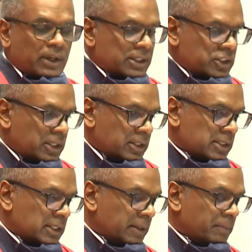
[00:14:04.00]

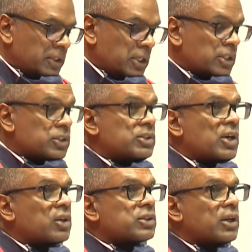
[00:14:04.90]
Vice-Chancellor,
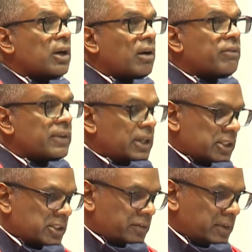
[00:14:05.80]
Doctor of
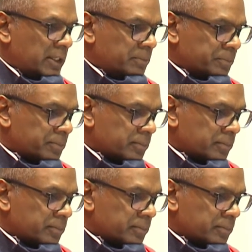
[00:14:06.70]
Philosophy,